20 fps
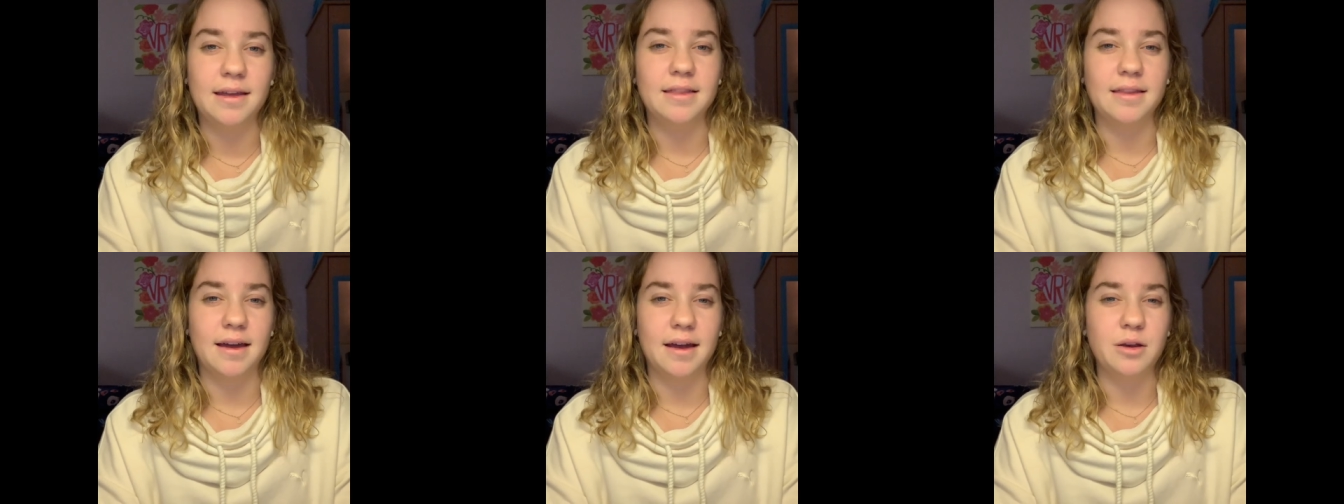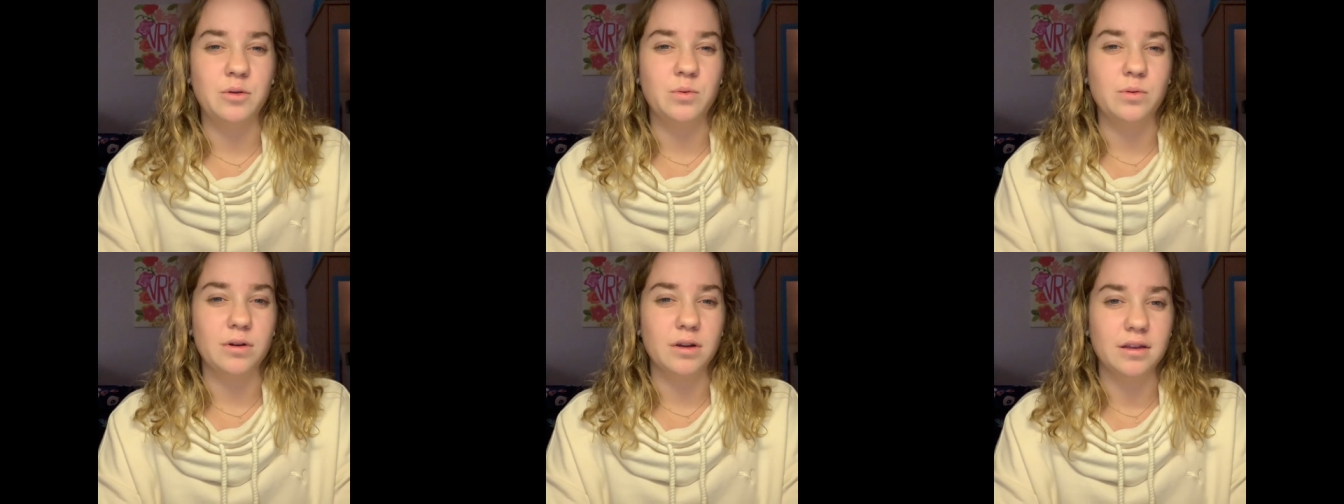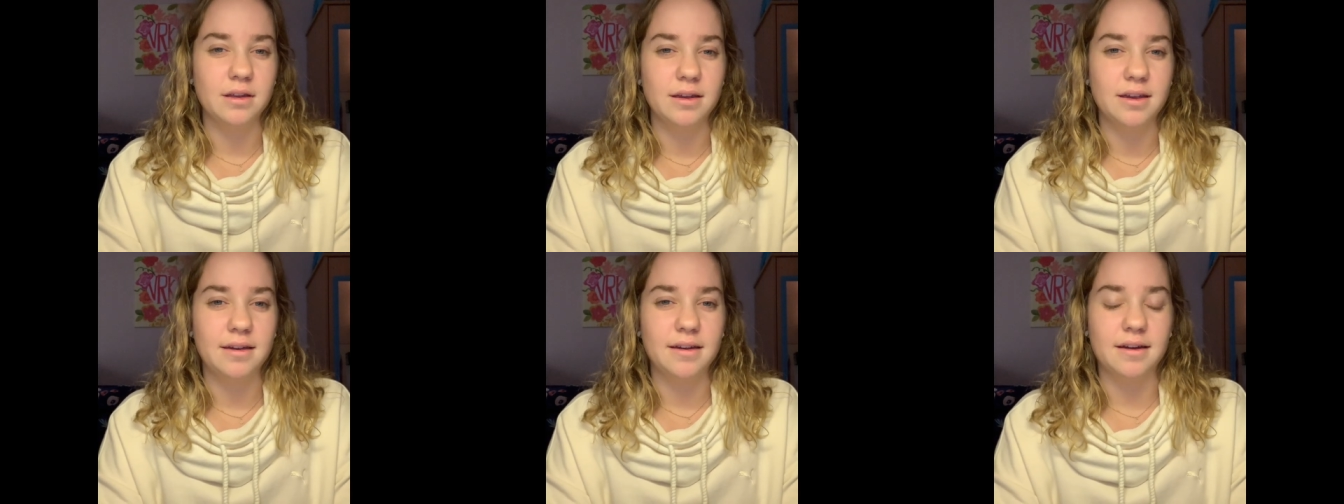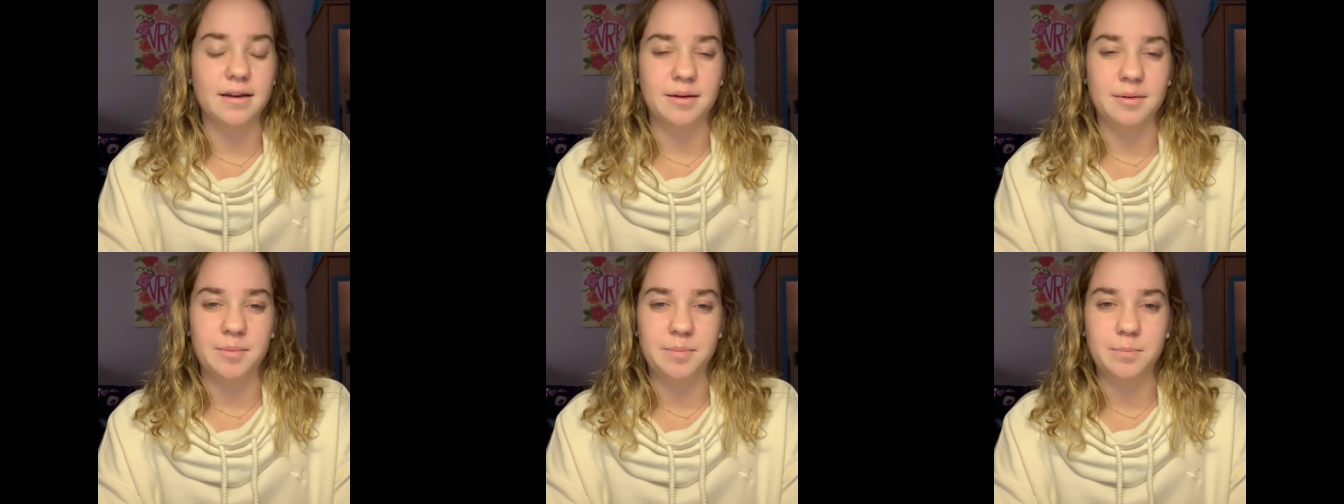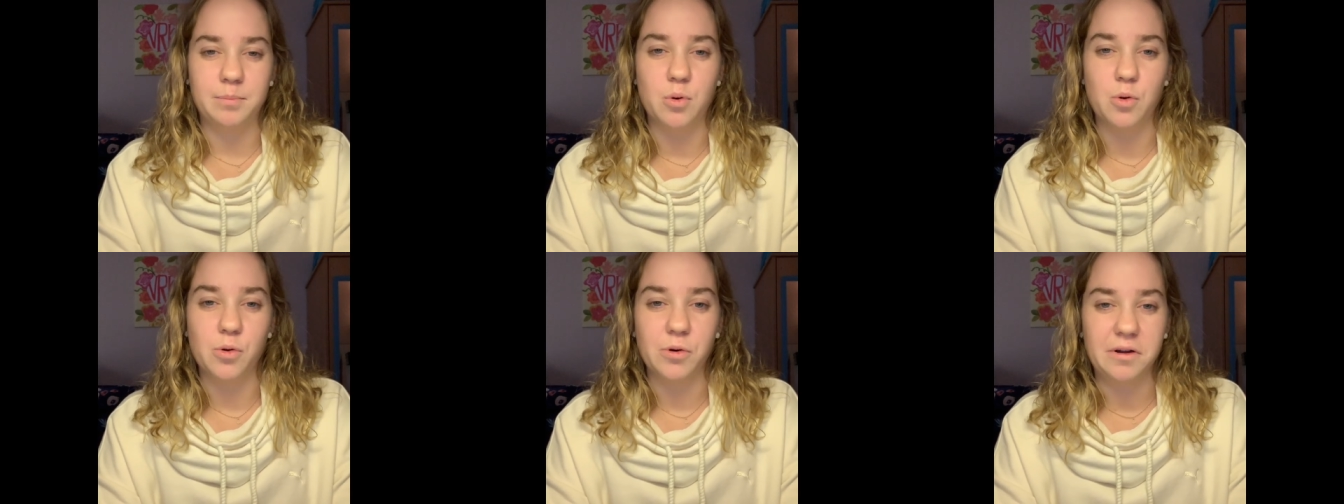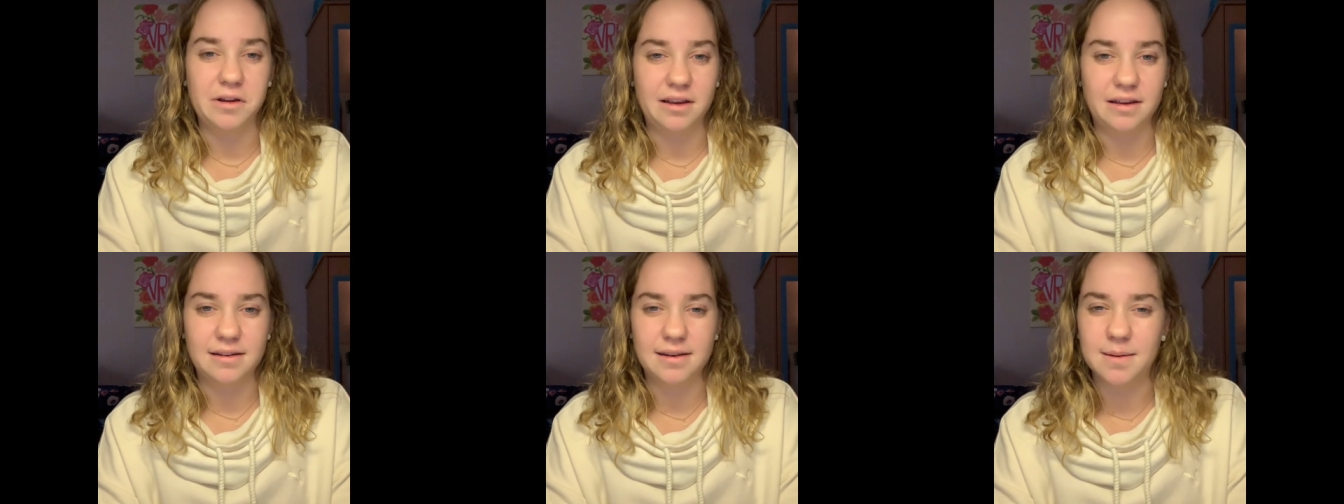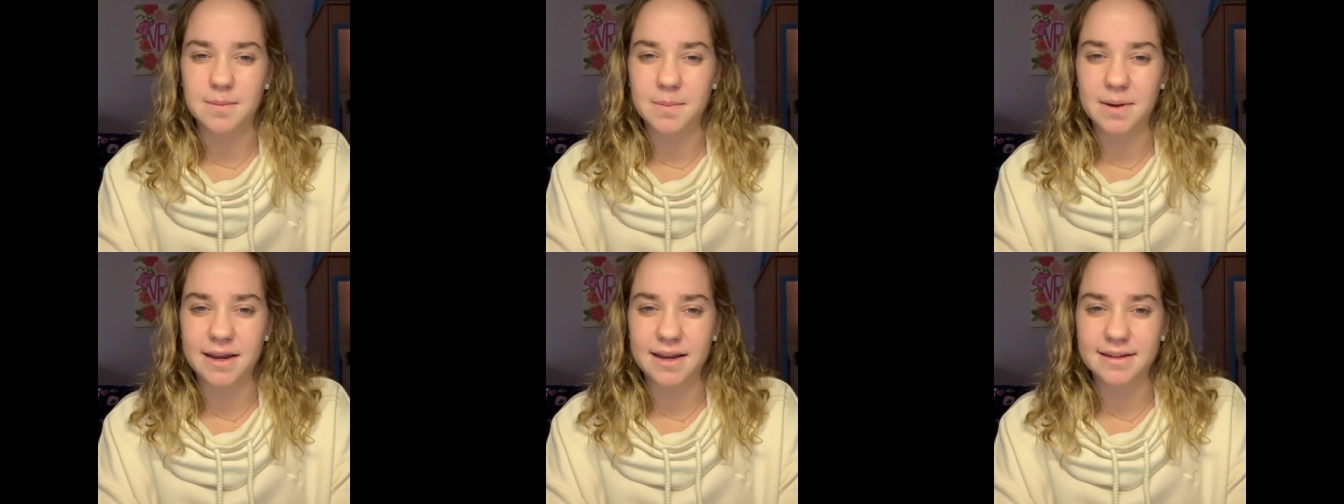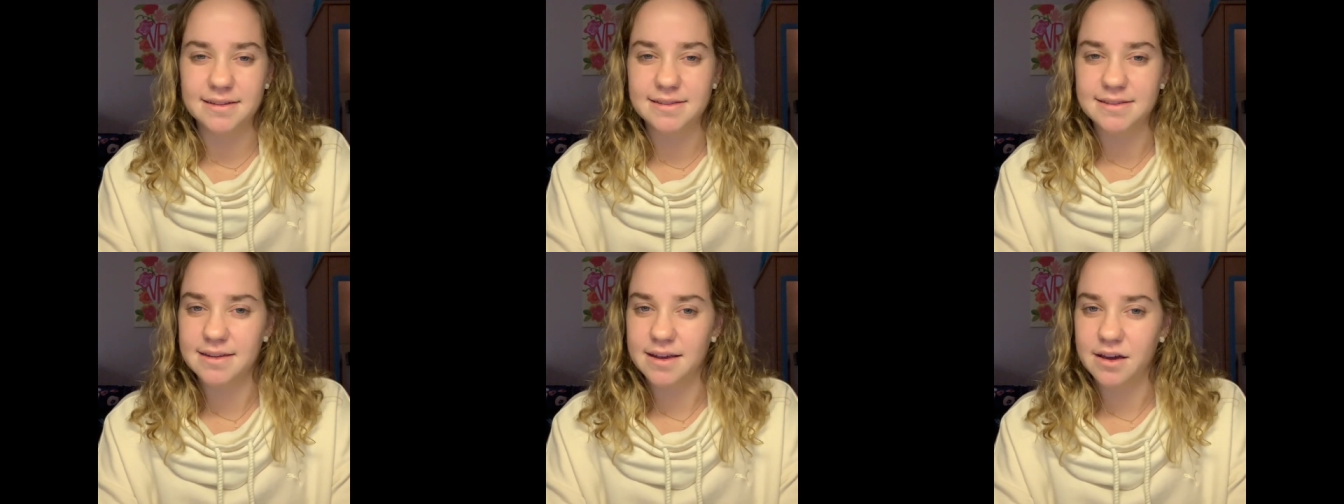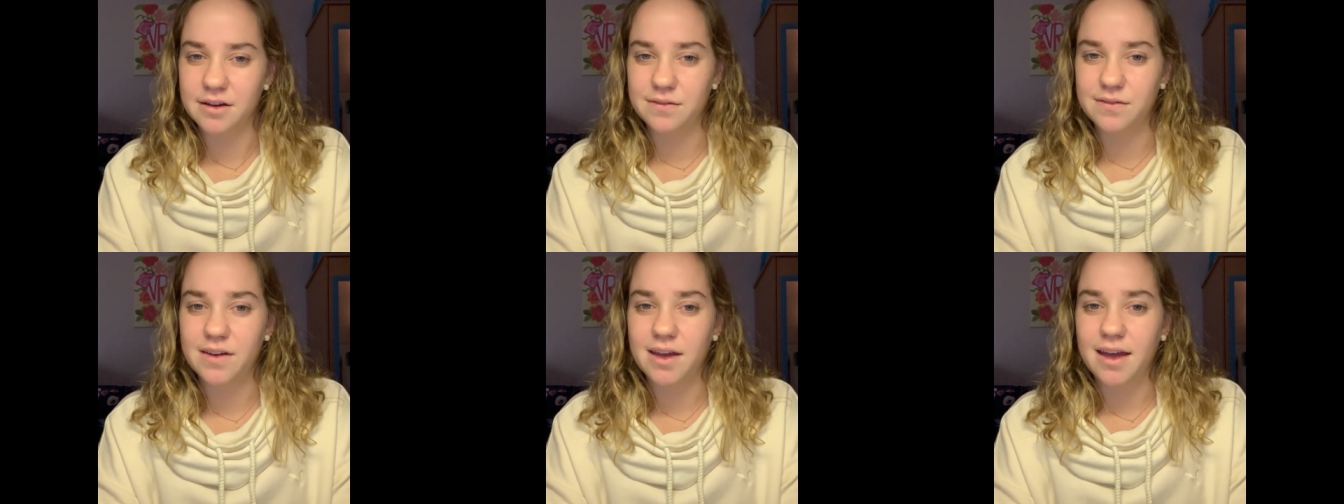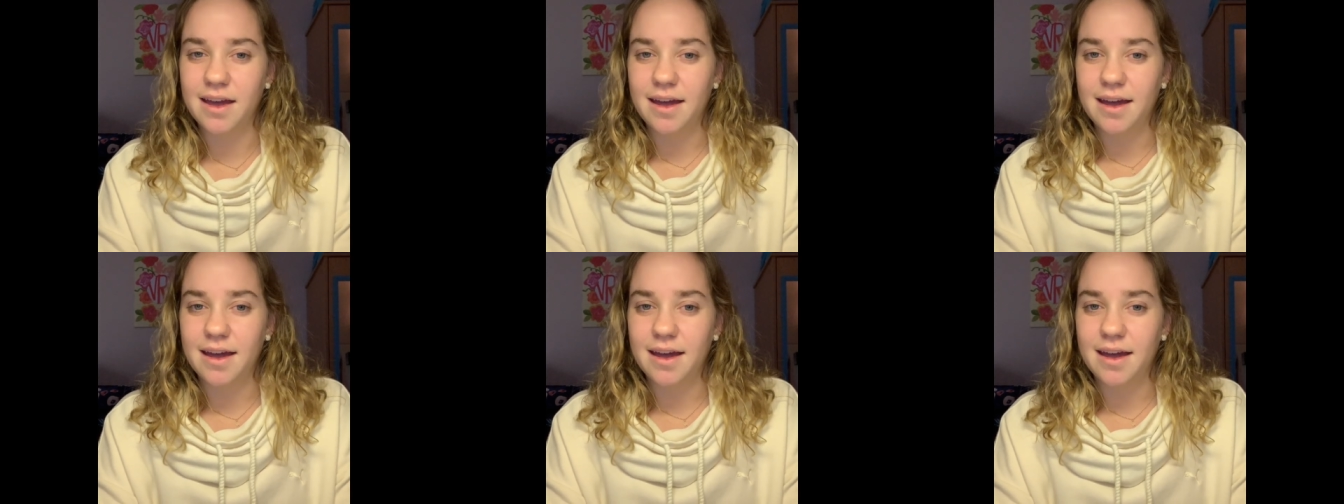and like really um, pouring into me and stuff.